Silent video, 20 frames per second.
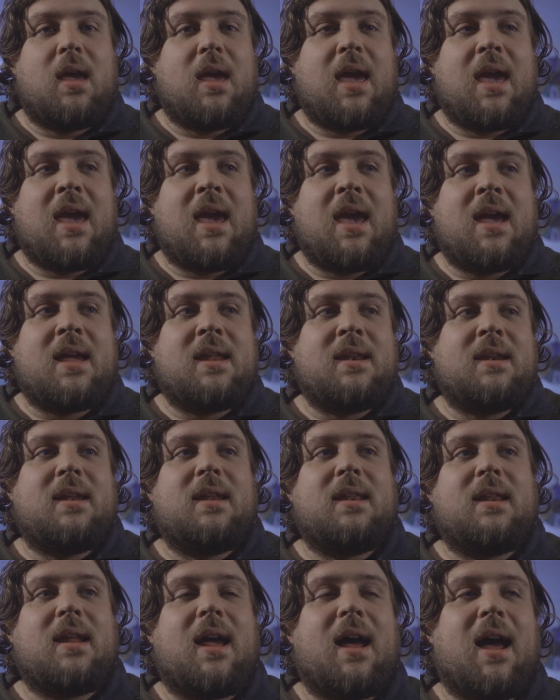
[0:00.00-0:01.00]
and
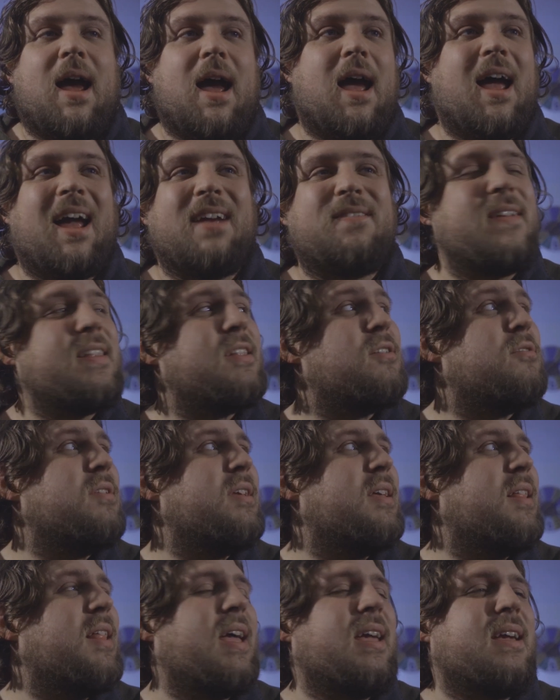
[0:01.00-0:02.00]
I think they're
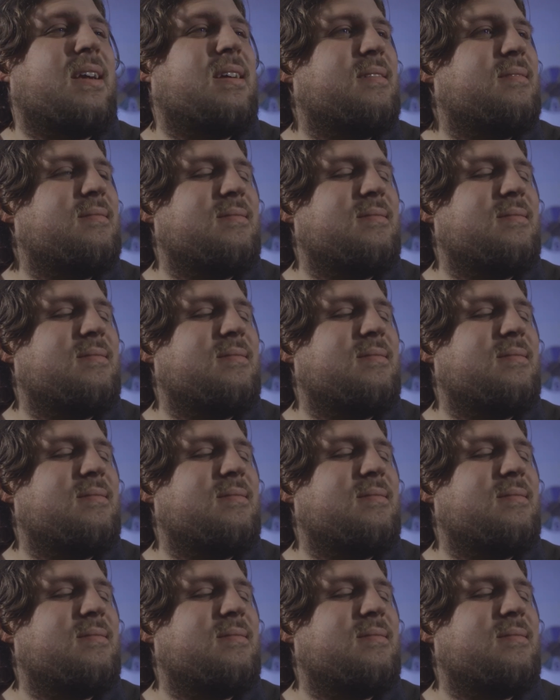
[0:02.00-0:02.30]
only like,